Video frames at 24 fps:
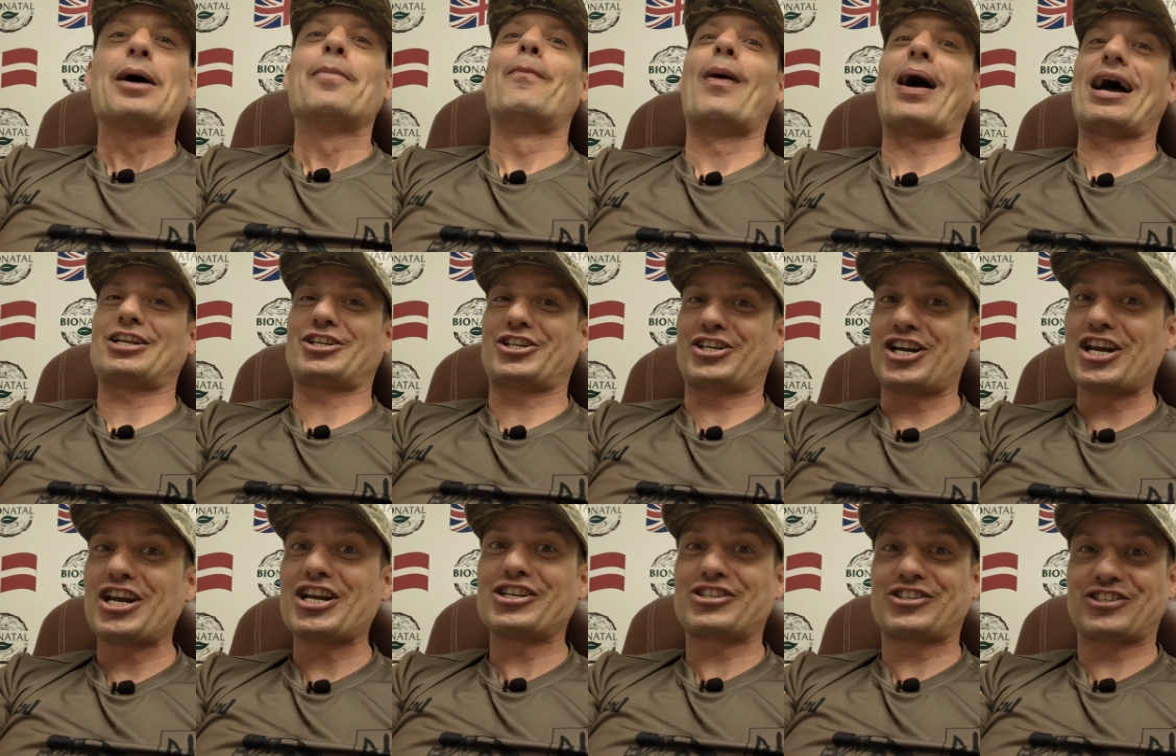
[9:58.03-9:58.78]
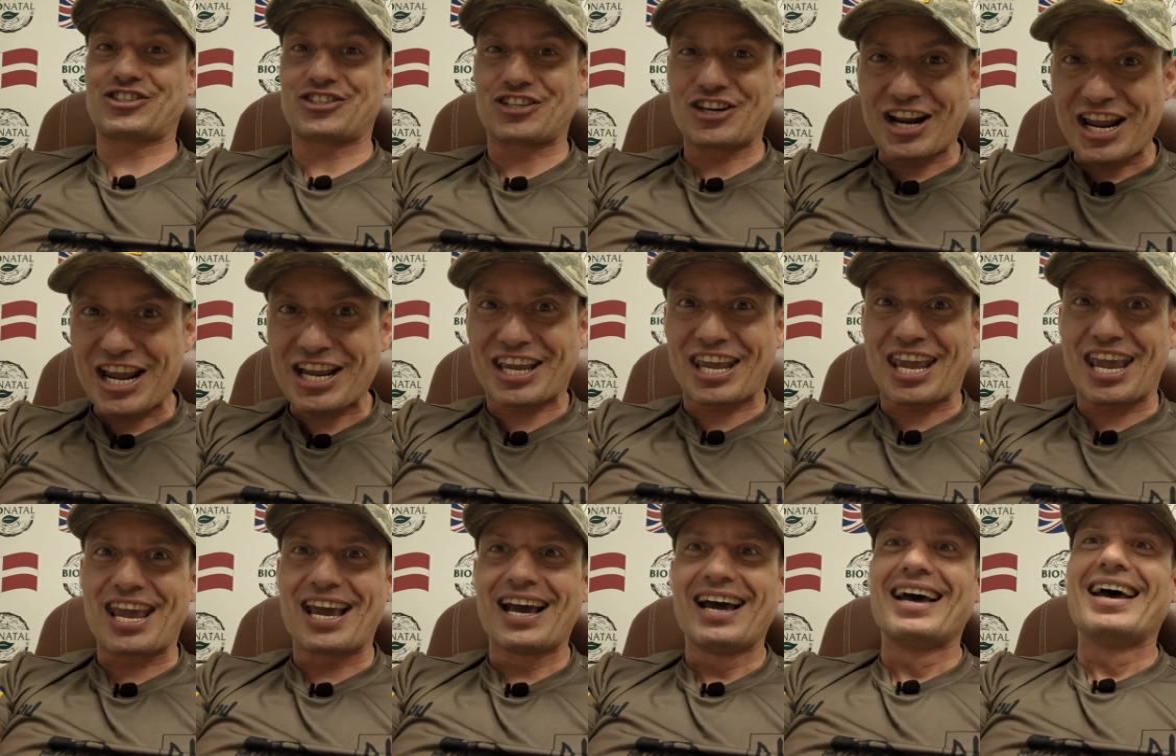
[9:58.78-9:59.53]
But she is
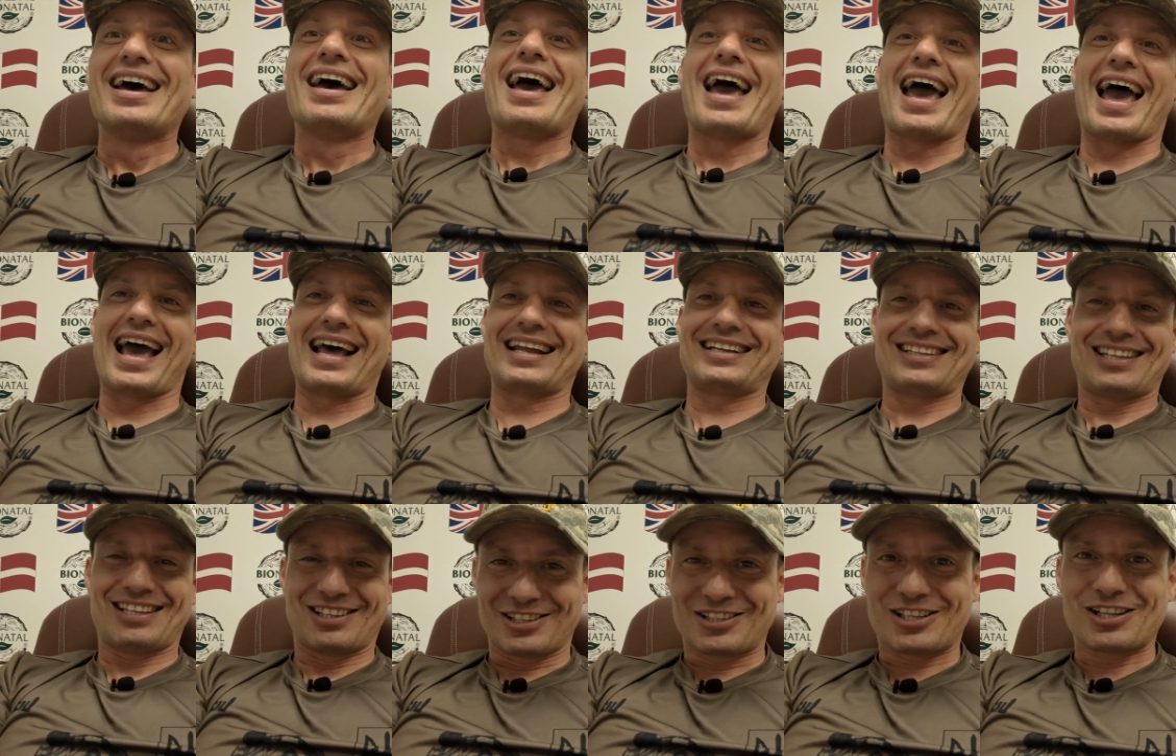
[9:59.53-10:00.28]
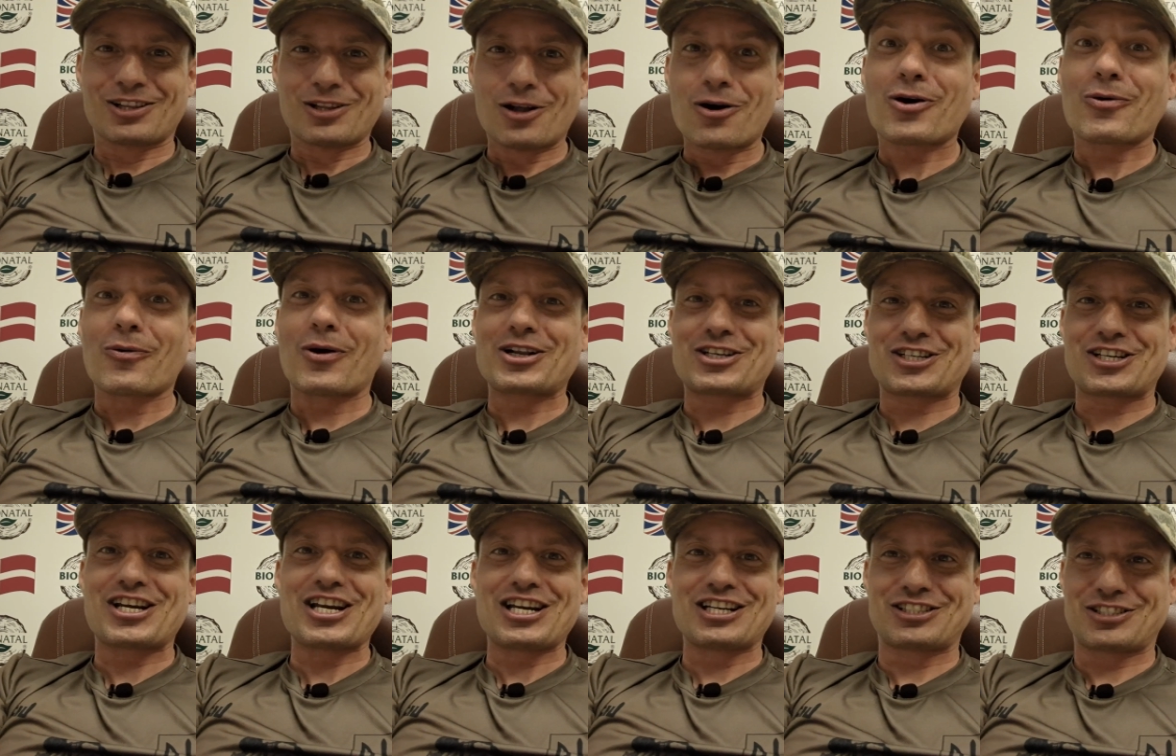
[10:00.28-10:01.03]
tricky, and look
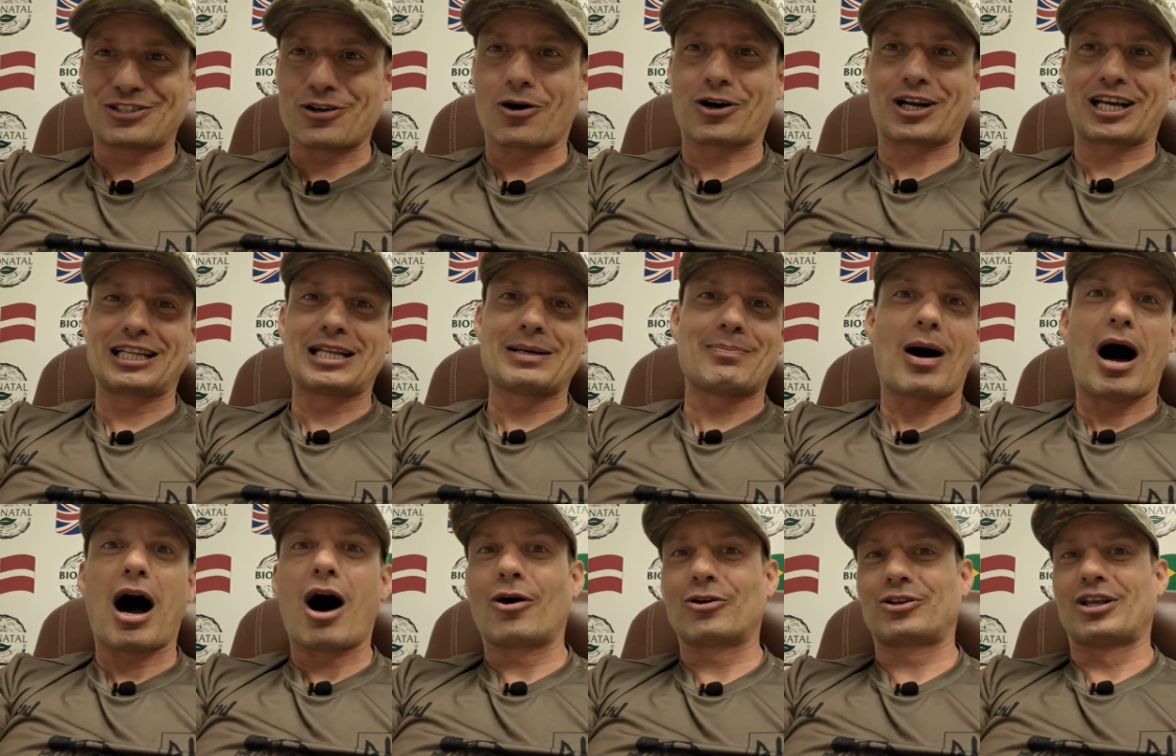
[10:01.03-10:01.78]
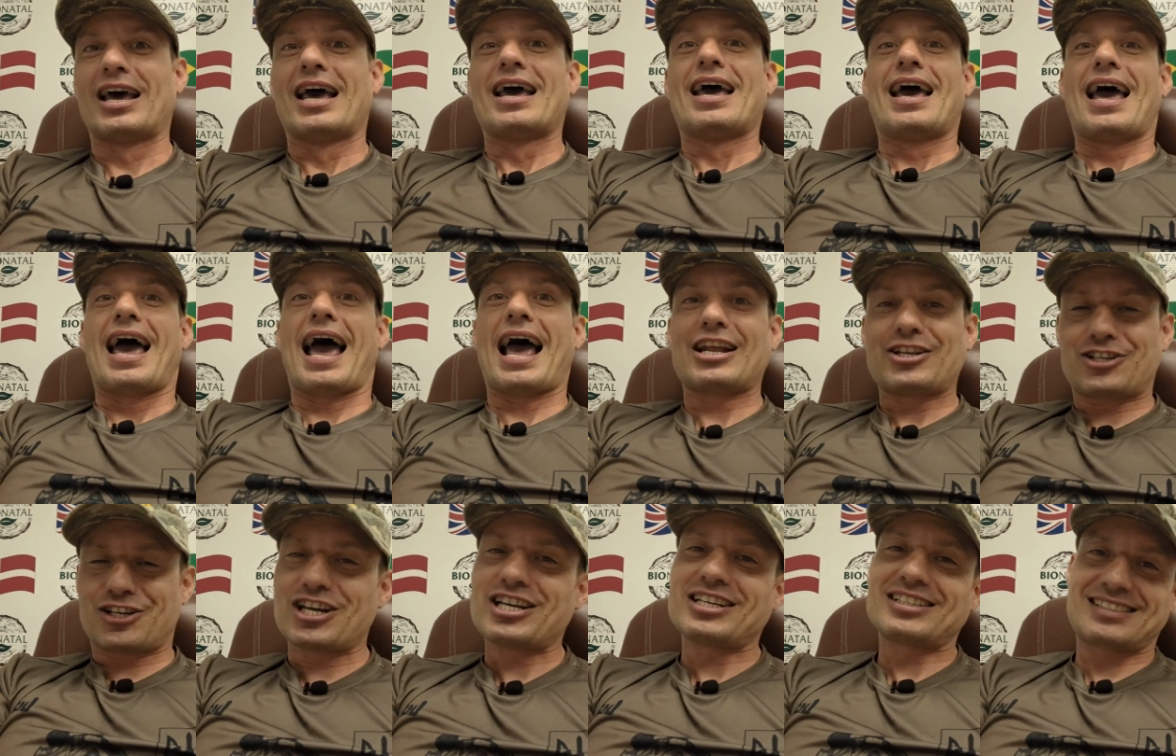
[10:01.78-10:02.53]
what she is talking about.
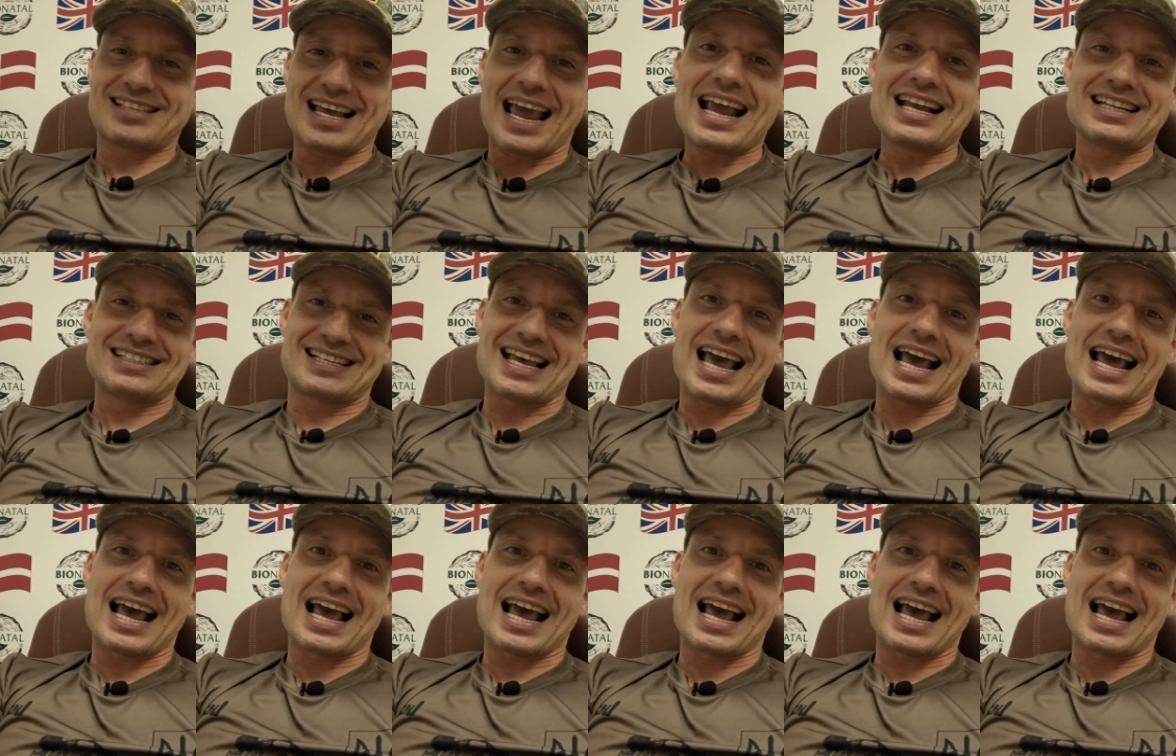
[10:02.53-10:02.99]
And she is saying